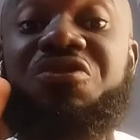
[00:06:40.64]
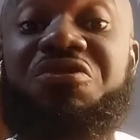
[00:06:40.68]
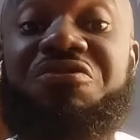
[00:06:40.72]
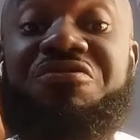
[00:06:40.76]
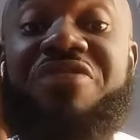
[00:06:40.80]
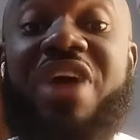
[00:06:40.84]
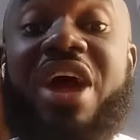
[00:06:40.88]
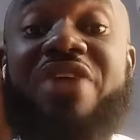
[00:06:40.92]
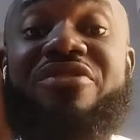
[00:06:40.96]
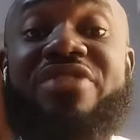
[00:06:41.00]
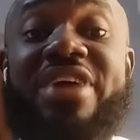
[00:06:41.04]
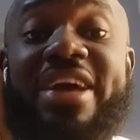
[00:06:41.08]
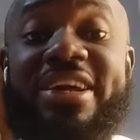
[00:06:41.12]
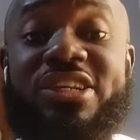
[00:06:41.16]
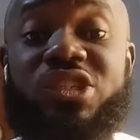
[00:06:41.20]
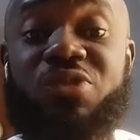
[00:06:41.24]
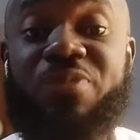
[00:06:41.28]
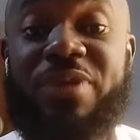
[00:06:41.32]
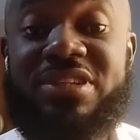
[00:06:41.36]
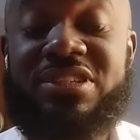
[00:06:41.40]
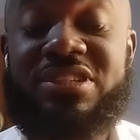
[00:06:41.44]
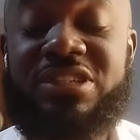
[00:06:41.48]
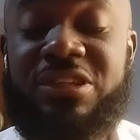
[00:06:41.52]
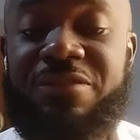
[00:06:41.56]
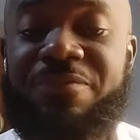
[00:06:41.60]
very
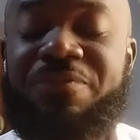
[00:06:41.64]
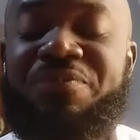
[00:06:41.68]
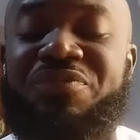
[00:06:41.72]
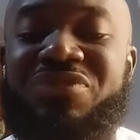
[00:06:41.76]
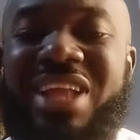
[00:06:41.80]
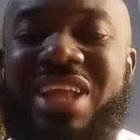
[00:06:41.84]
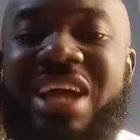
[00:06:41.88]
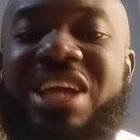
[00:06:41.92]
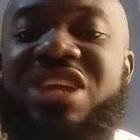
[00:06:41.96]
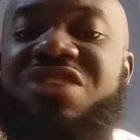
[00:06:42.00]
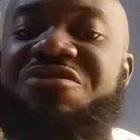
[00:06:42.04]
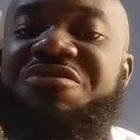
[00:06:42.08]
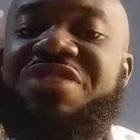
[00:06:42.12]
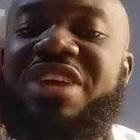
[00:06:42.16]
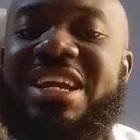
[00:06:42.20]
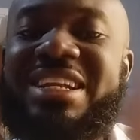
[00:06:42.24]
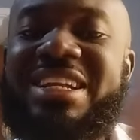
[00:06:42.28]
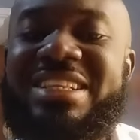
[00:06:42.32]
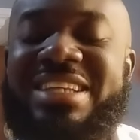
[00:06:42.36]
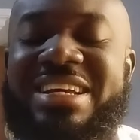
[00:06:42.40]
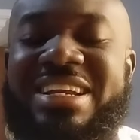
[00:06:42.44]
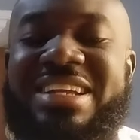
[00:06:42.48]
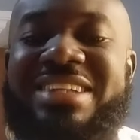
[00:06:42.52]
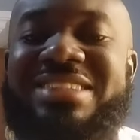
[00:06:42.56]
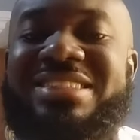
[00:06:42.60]
expensive. Now, if he
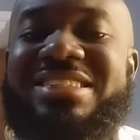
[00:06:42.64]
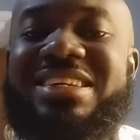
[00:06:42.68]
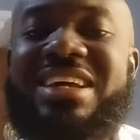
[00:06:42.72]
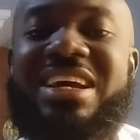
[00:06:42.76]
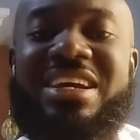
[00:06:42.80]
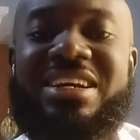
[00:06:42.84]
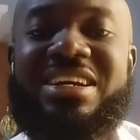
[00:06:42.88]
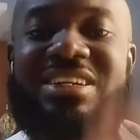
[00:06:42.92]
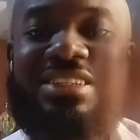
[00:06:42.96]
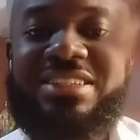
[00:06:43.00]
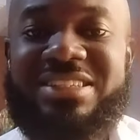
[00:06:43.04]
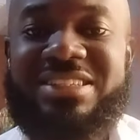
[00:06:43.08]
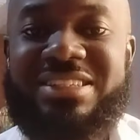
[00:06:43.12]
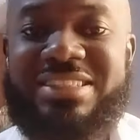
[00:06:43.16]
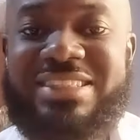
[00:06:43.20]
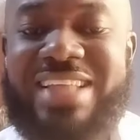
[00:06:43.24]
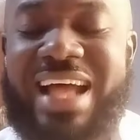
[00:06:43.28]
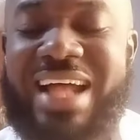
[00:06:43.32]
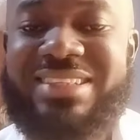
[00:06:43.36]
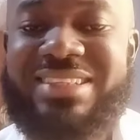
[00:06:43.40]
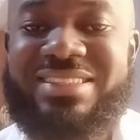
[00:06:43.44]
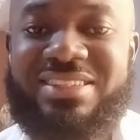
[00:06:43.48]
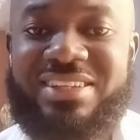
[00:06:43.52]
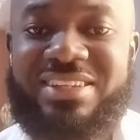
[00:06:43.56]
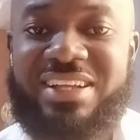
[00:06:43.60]
didn't
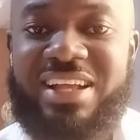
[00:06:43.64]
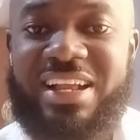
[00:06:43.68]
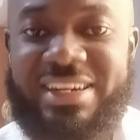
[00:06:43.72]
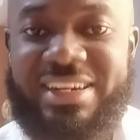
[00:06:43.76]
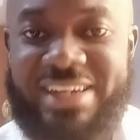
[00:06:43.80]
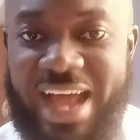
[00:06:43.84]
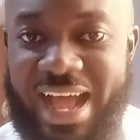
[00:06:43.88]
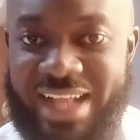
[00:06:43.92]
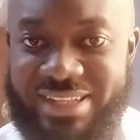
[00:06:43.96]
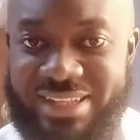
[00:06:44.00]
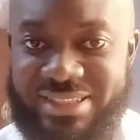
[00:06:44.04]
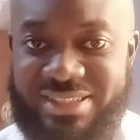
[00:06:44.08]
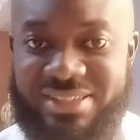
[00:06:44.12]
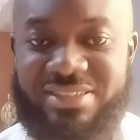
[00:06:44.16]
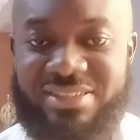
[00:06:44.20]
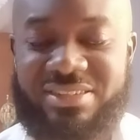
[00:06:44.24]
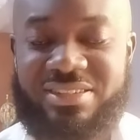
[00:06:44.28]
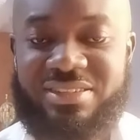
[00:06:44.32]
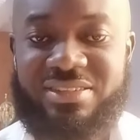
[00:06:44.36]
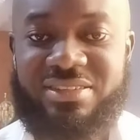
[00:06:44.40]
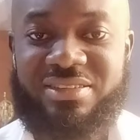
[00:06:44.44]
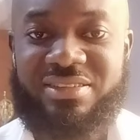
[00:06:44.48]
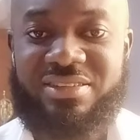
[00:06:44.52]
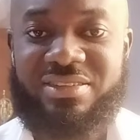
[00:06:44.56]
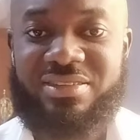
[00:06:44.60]
start that
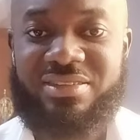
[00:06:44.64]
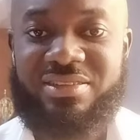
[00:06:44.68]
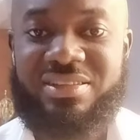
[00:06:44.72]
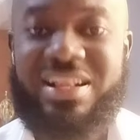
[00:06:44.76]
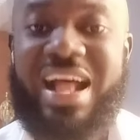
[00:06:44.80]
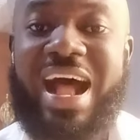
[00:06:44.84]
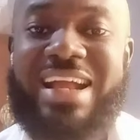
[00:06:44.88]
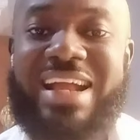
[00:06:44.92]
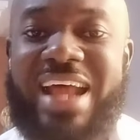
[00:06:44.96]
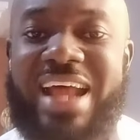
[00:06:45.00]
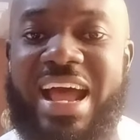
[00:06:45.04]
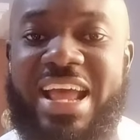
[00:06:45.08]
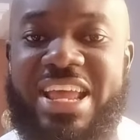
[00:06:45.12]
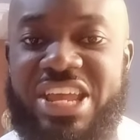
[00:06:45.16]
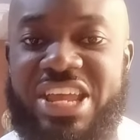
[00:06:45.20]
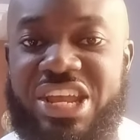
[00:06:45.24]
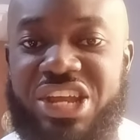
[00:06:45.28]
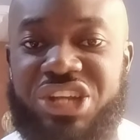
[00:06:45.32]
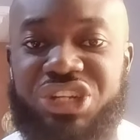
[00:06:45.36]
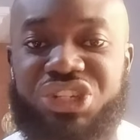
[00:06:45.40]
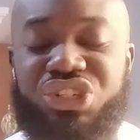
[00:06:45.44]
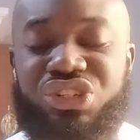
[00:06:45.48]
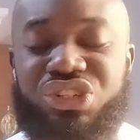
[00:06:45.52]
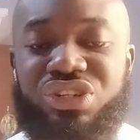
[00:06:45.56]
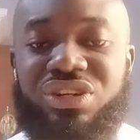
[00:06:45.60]
at that
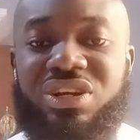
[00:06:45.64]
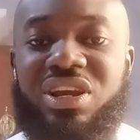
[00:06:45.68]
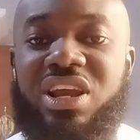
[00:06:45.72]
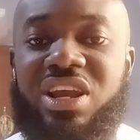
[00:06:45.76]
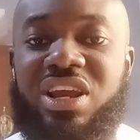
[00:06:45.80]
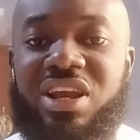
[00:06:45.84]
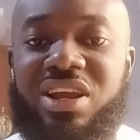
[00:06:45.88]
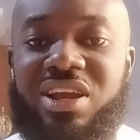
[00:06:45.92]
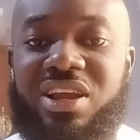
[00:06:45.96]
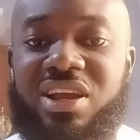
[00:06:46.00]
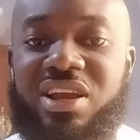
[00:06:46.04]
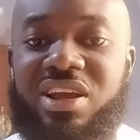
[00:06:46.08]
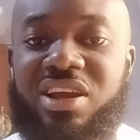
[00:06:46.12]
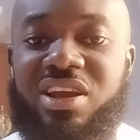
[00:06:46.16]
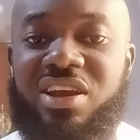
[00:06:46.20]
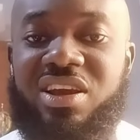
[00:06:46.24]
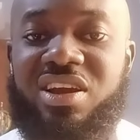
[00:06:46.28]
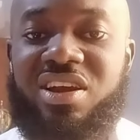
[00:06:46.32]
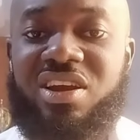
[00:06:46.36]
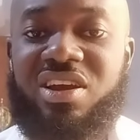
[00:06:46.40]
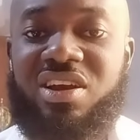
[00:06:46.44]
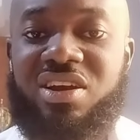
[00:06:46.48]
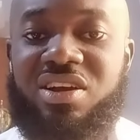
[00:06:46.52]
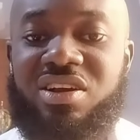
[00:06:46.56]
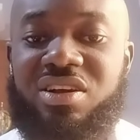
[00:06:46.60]
age,
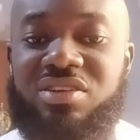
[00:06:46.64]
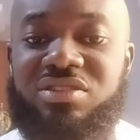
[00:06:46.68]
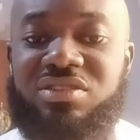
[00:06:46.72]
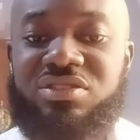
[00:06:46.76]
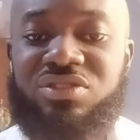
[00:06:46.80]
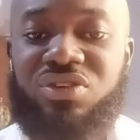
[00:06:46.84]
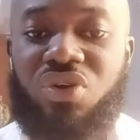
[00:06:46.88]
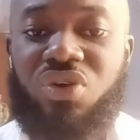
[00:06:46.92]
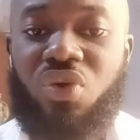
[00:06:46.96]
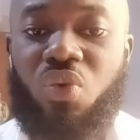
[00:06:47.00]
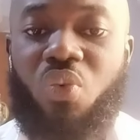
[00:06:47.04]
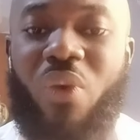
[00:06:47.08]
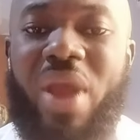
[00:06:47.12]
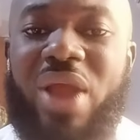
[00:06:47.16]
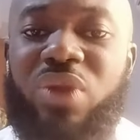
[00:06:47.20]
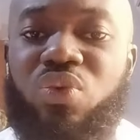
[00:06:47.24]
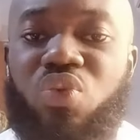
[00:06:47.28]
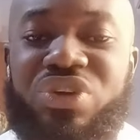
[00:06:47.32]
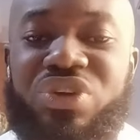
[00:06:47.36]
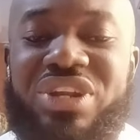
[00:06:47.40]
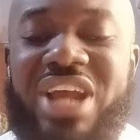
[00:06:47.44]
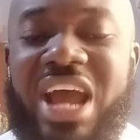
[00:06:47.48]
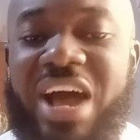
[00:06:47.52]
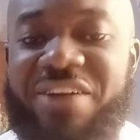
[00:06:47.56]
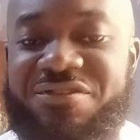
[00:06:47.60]
when
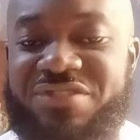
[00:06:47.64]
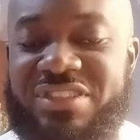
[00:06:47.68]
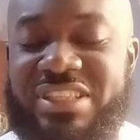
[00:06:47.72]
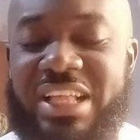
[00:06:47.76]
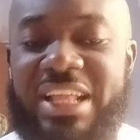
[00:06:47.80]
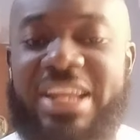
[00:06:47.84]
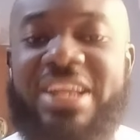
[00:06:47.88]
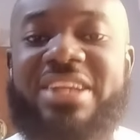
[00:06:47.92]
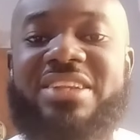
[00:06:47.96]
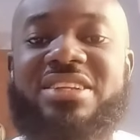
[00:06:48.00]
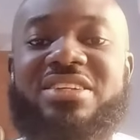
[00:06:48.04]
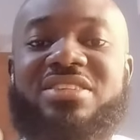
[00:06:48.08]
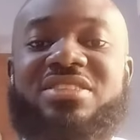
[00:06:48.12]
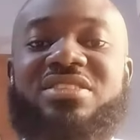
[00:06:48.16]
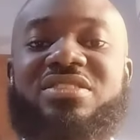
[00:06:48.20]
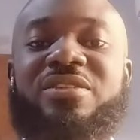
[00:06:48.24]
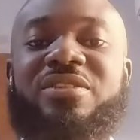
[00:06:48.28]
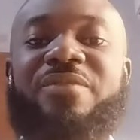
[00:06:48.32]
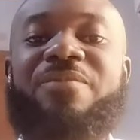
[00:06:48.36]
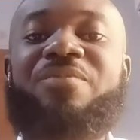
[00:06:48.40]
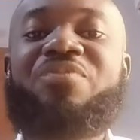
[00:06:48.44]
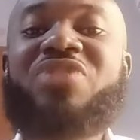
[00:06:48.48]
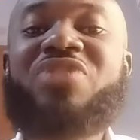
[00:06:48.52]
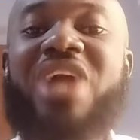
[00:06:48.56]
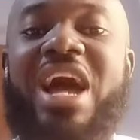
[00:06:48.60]
would he have started it?
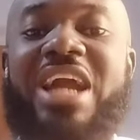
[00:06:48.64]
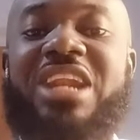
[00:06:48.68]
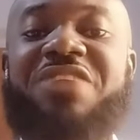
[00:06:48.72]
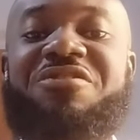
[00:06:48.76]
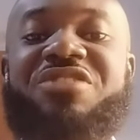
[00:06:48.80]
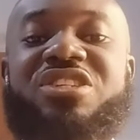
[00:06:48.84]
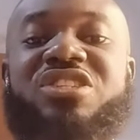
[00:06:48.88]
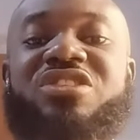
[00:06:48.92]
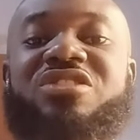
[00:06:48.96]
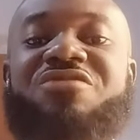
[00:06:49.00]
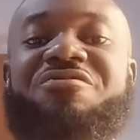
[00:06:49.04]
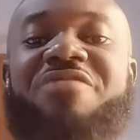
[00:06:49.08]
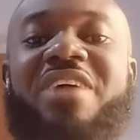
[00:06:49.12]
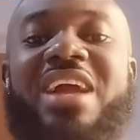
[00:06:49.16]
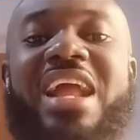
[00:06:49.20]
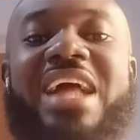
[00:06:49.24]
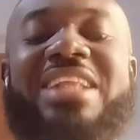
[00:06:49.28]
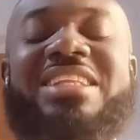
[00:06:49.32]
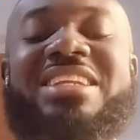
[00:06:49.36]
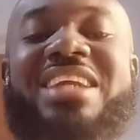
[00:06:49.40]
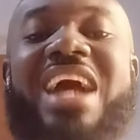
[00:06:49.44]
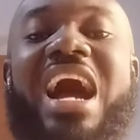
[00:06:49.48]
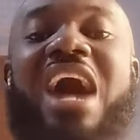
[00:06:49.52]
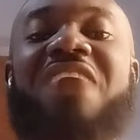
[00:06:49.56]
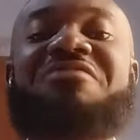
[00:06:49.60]
And if his father
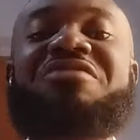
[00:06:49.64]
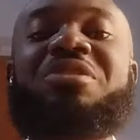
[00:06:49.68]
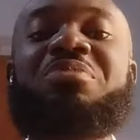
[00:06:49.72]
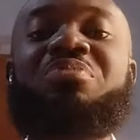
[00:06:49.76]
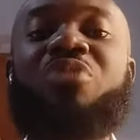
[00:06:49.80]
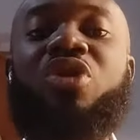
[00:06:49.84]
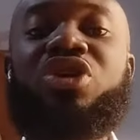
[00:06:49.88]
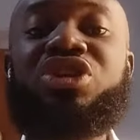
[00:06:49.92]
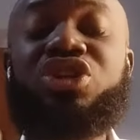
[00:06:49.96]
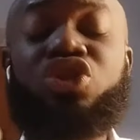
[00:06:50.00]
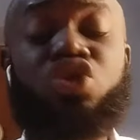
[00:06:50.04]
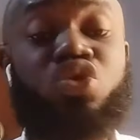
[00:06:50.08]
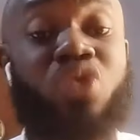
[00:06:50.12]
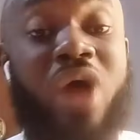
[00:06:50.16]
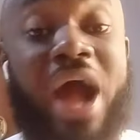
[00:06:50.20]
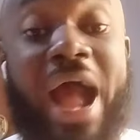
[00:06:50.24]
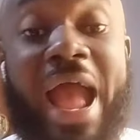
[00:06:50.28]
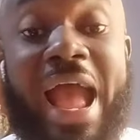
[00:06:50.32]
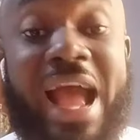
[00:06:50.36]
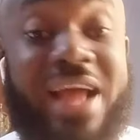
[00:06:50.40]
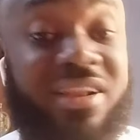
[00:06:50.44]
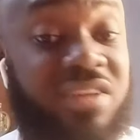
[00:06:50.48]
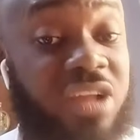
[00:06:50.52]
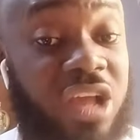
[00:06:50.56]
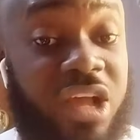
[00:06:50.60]
didn't have the money to
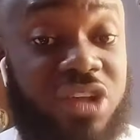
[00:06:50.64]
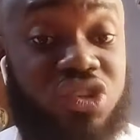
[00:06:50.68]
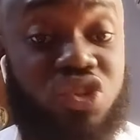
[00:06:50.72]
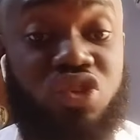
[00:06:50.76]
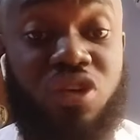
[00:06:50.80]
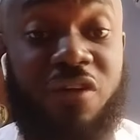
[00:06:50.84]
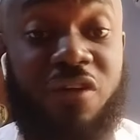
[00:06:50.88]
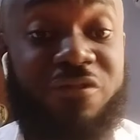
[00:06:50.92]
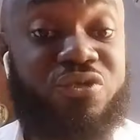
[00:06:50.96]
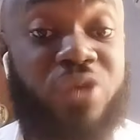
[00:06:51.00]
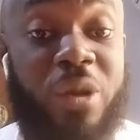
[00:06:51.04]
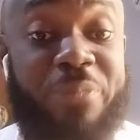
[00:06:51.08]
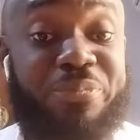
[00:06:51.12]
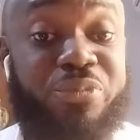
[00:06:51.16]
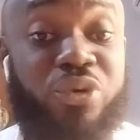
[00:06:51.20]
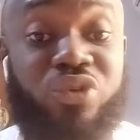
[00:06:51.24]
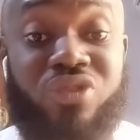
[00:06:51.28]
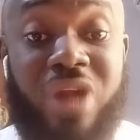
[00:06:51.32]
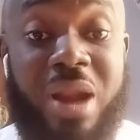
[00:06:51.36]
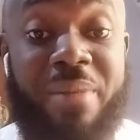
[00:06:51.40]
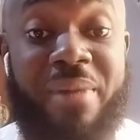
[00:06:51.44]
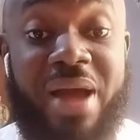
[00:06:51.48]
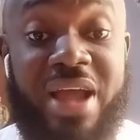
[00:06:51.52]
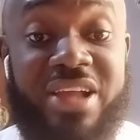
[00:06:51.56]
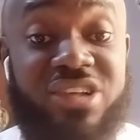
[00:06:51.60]
hire a software
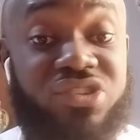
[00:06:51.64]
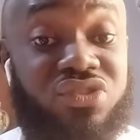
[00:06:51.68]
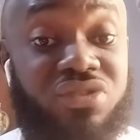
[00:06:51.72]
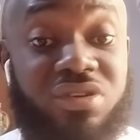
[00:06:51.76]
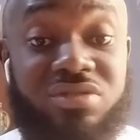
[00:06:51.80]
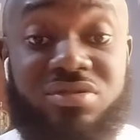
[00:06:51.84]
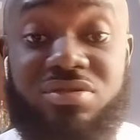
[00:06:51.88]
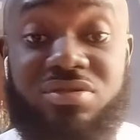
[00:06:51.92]
programmer, it